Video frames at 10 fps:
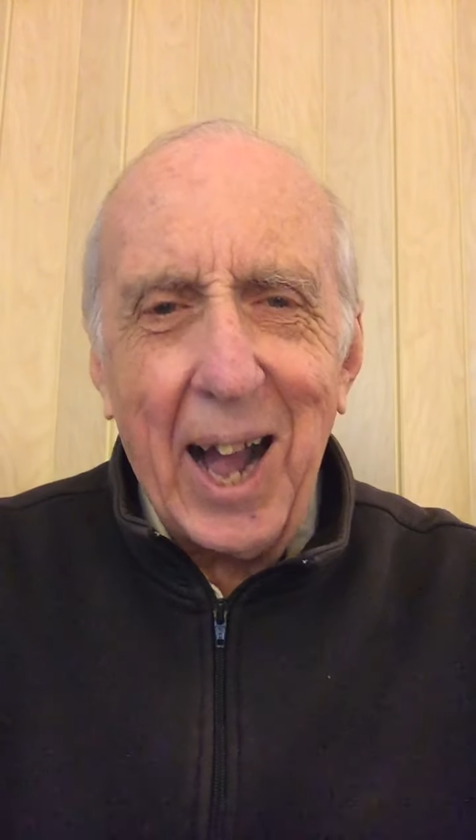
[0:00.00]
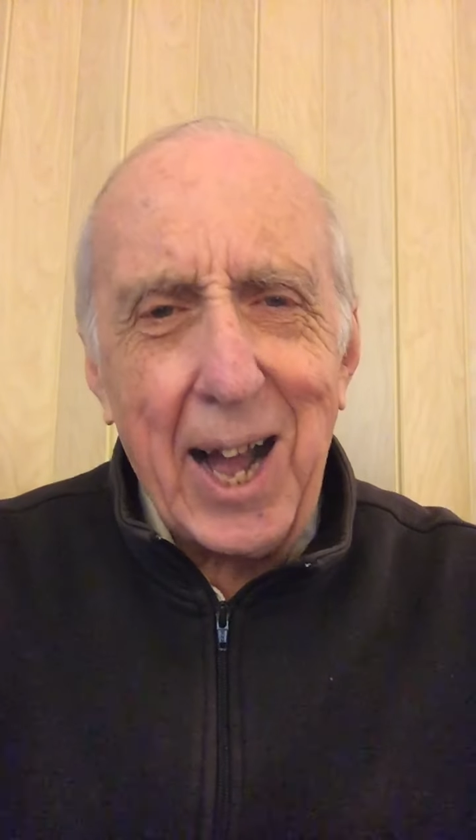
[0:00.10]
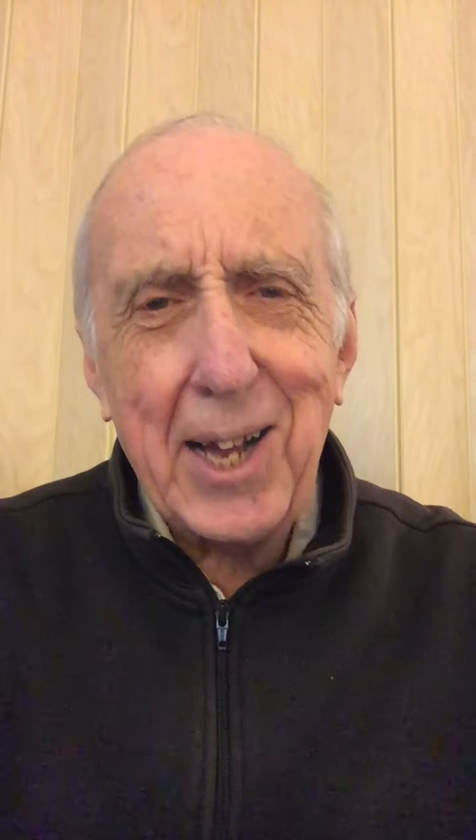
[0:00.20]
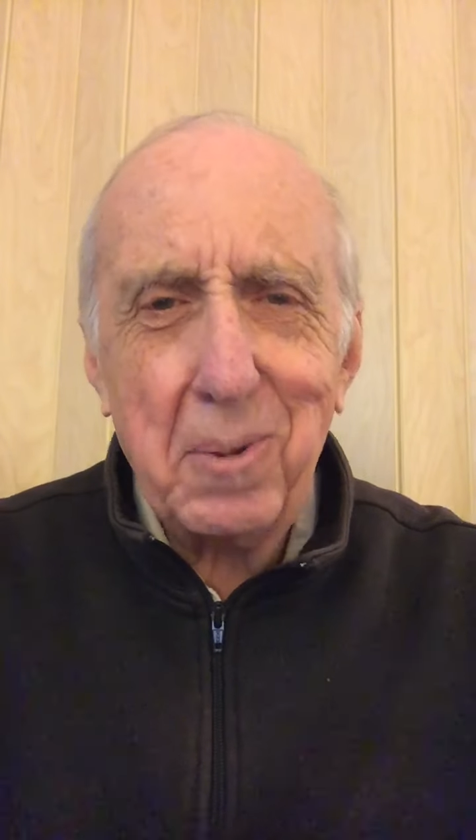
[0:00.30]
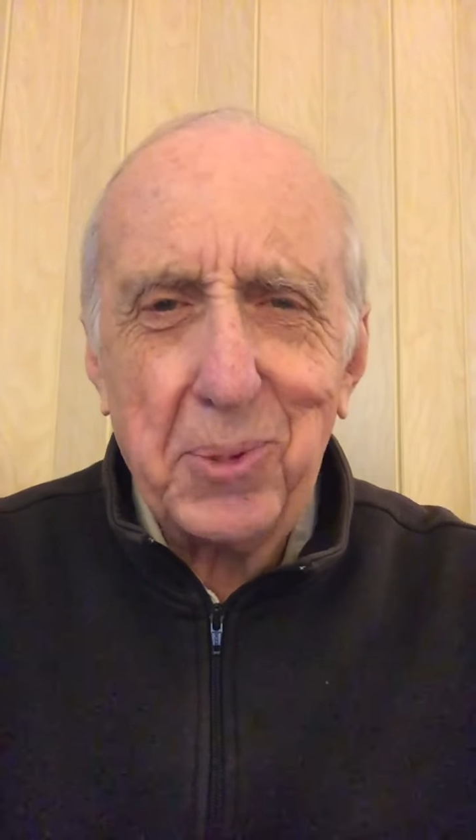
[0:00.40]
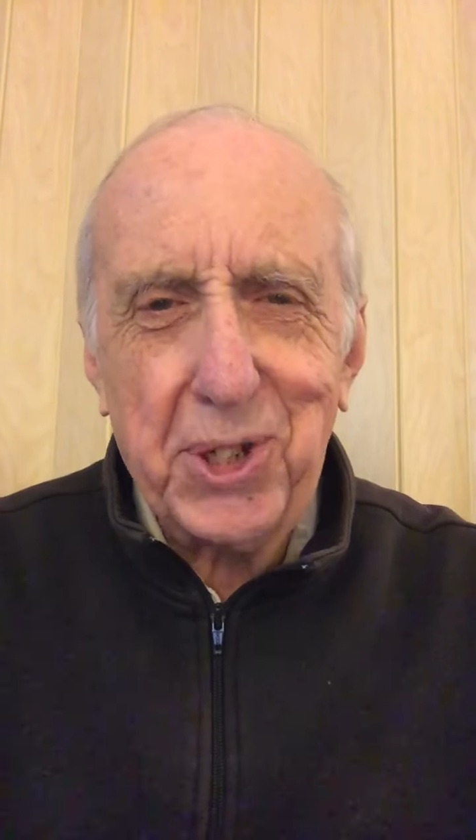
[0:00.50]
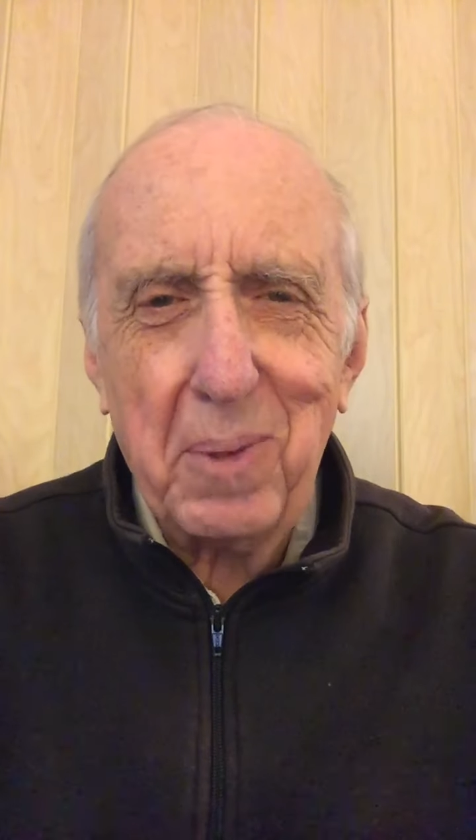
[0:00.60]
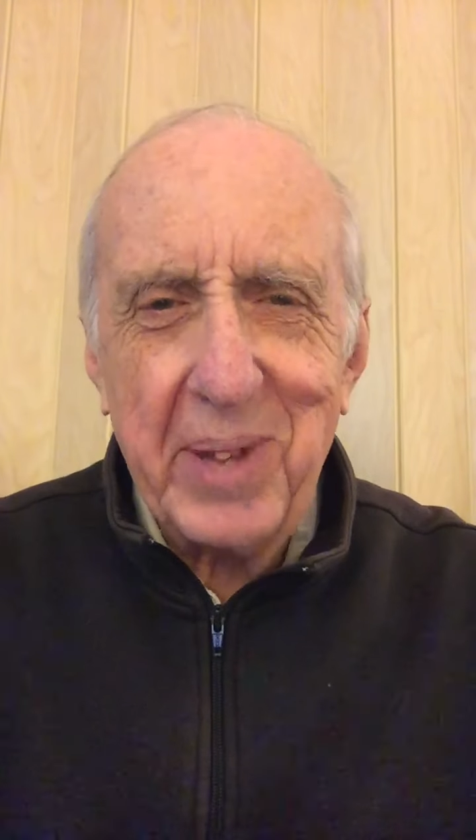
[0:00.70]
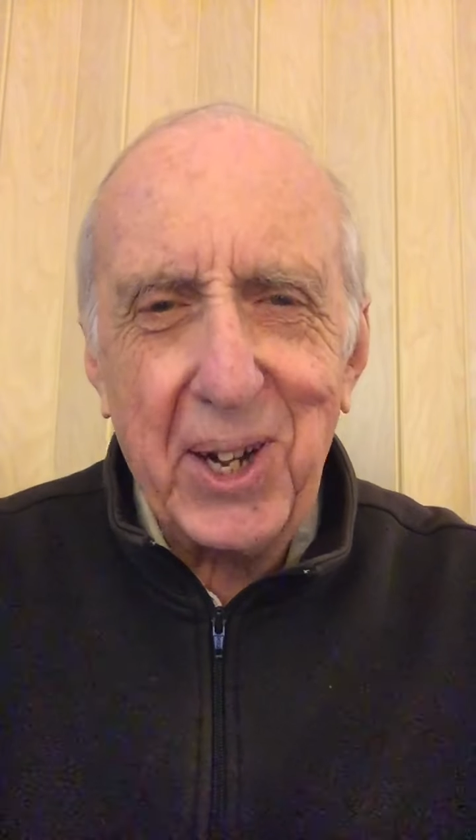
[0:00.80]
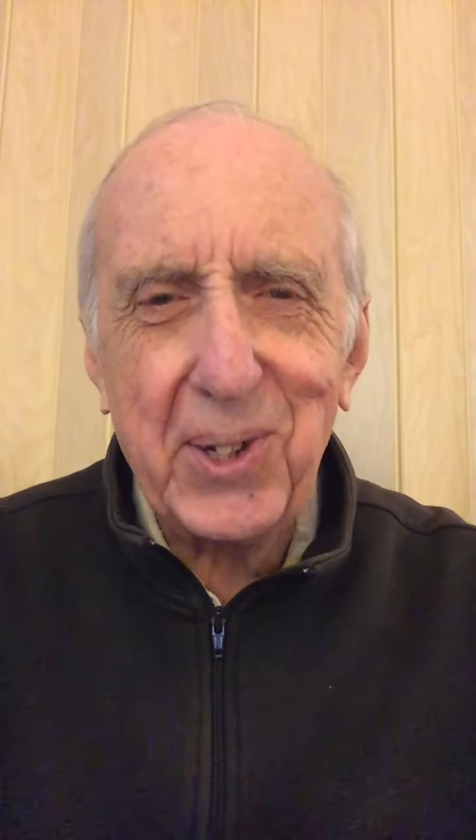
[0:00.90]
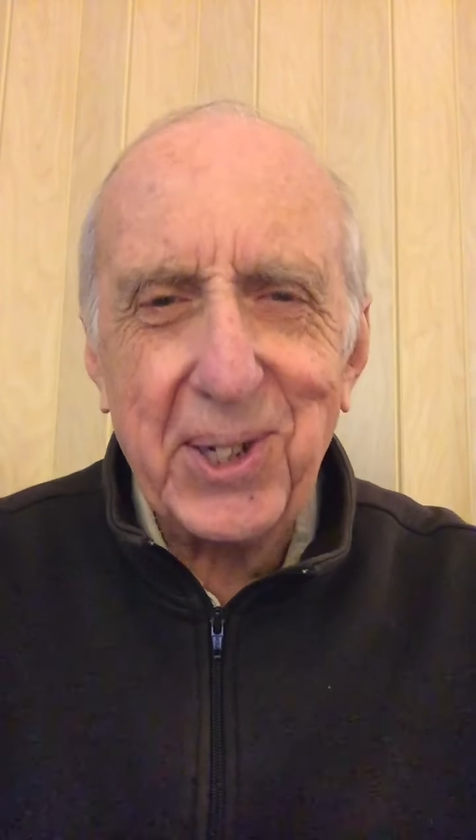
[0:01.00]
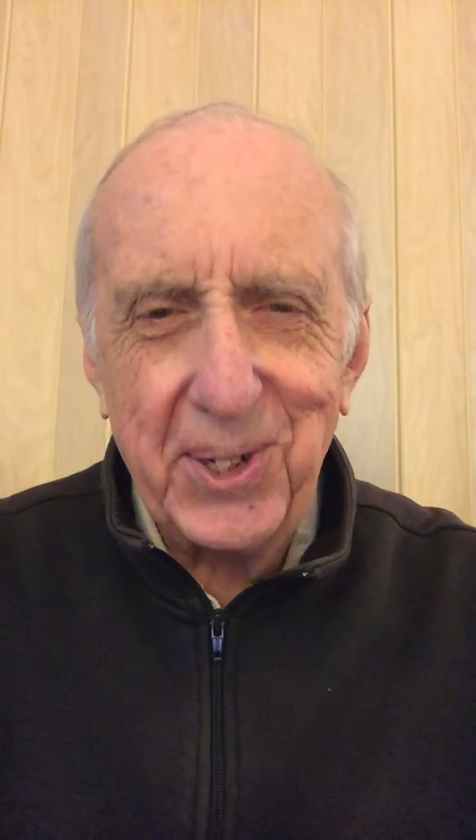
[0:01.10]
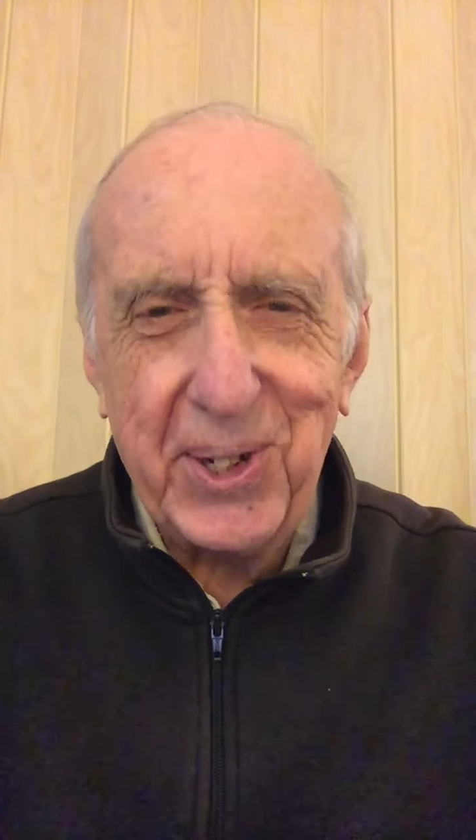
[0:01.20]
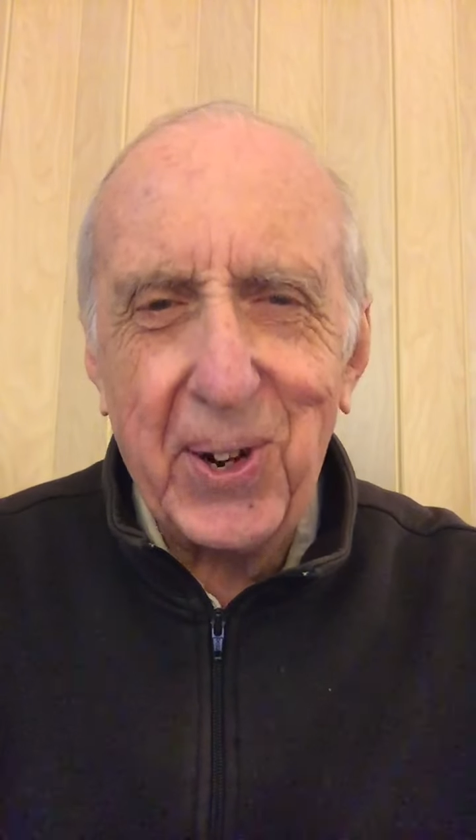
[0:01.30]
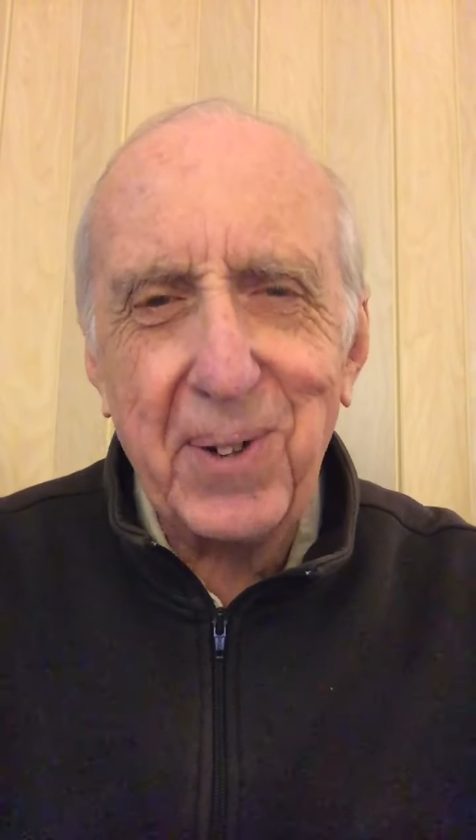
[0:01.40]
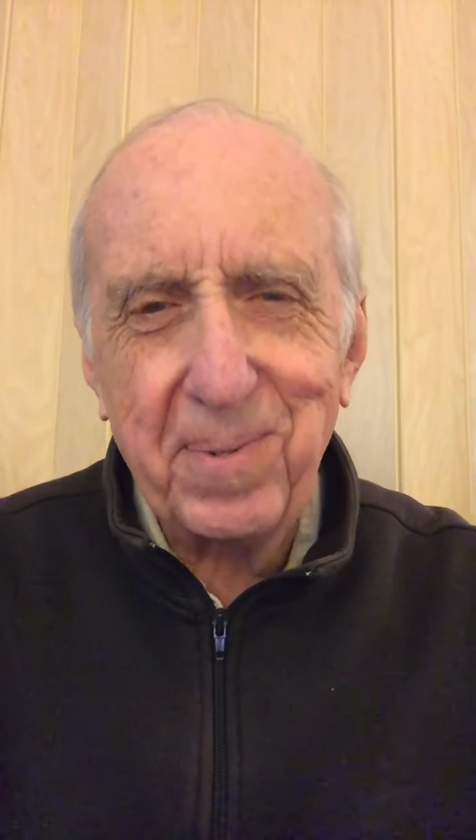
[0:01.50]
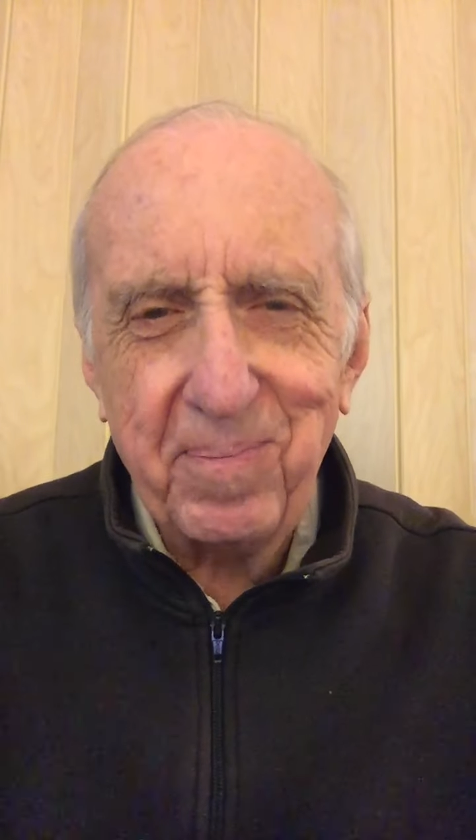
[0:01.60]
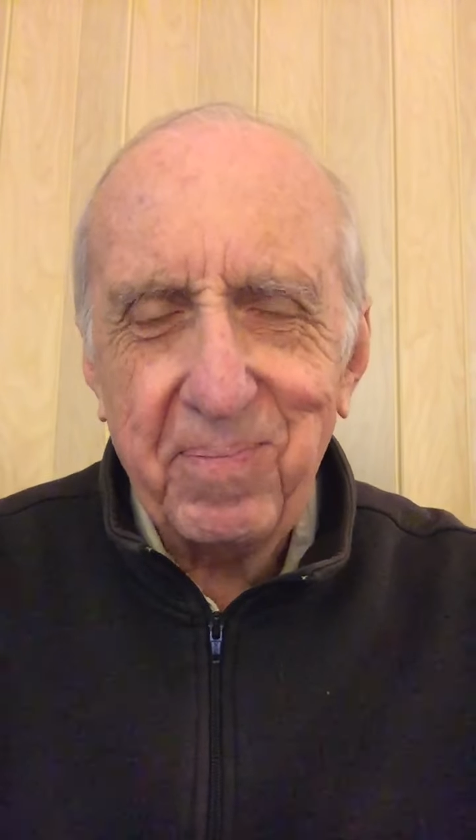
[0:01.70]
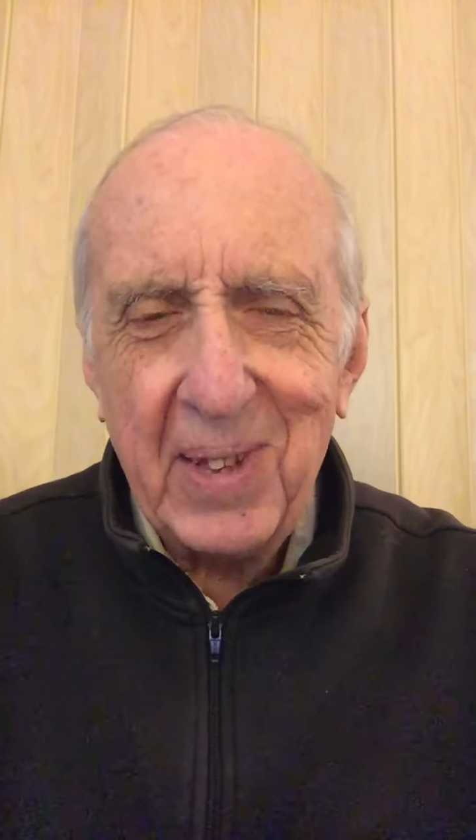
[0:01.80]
Hi, I'm Jim Hilgendorf.